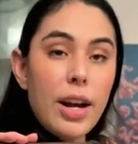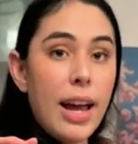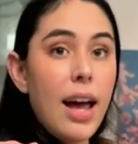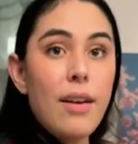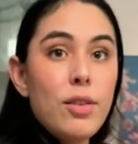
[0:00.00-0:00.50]
I
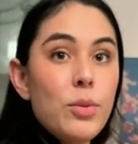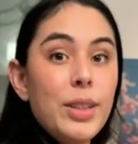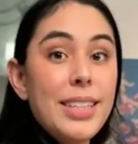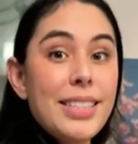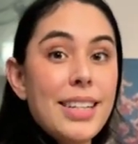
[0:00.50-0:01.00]
haven't
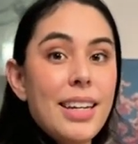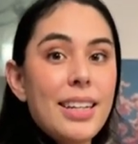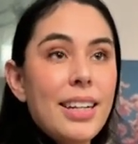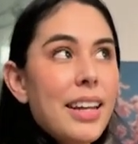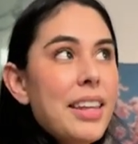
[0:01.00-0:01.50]
really done
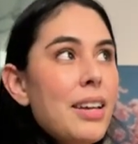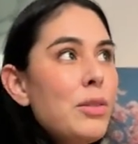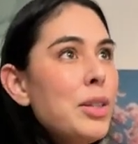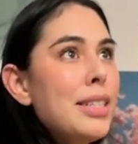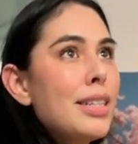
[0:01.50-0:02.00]
it. I think I've
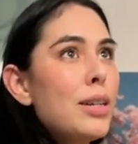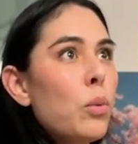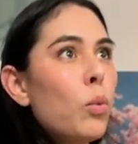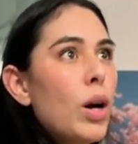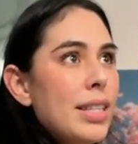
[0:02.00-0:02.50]
only done it
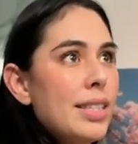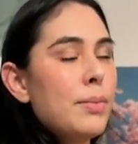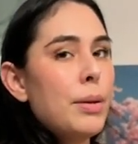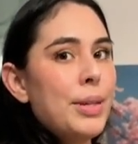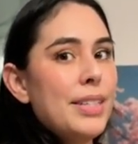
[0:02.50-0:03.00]
once
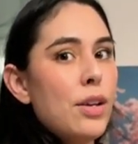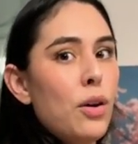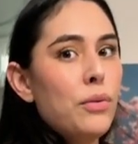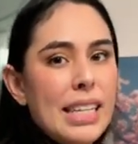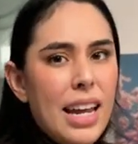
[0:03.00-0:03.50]
by myself.